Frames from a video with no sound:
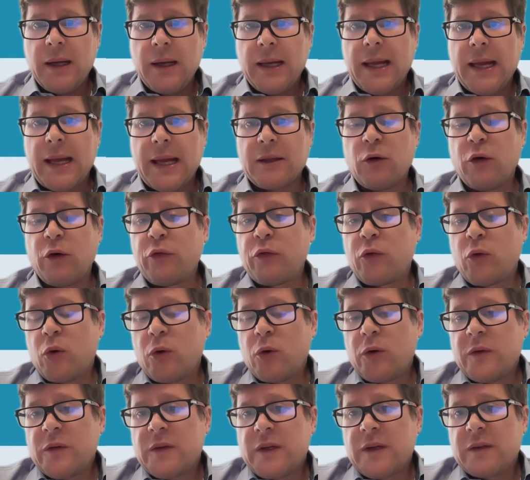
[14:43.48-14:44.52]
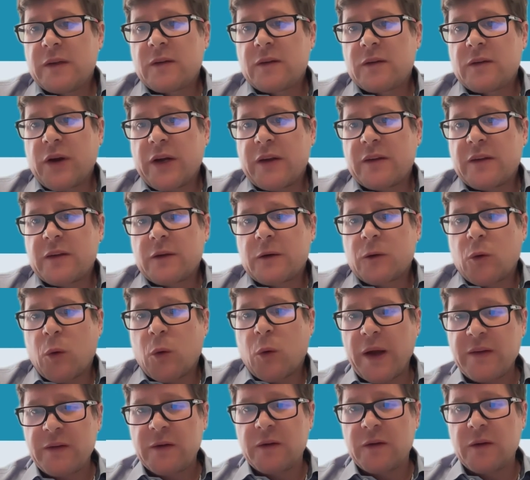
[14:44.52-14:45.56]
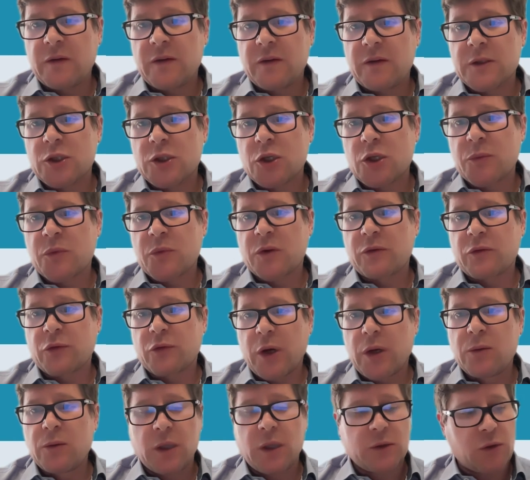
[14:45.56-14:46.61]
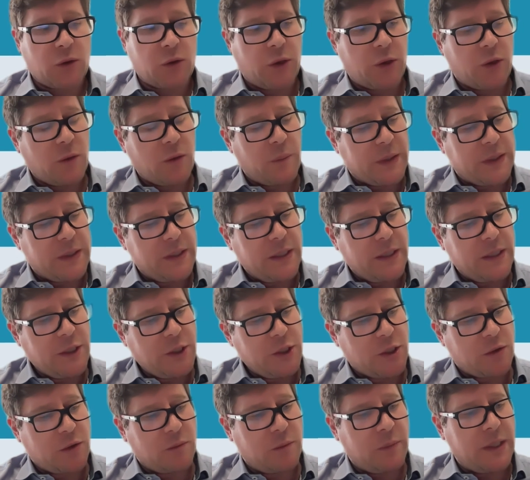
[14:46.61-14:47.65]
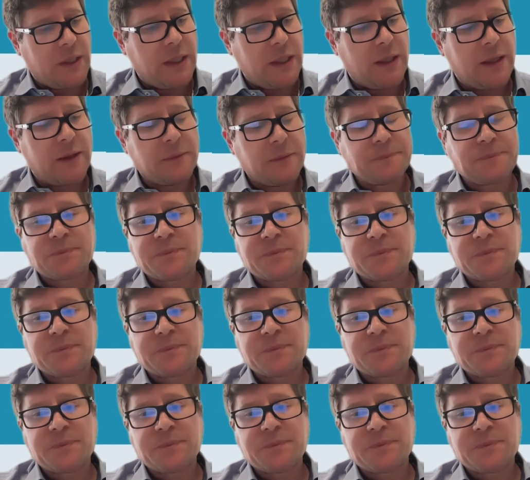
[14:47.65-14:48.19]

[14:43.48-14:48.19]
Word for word: And of course, this raises questions in terms of regulatory competition, meaning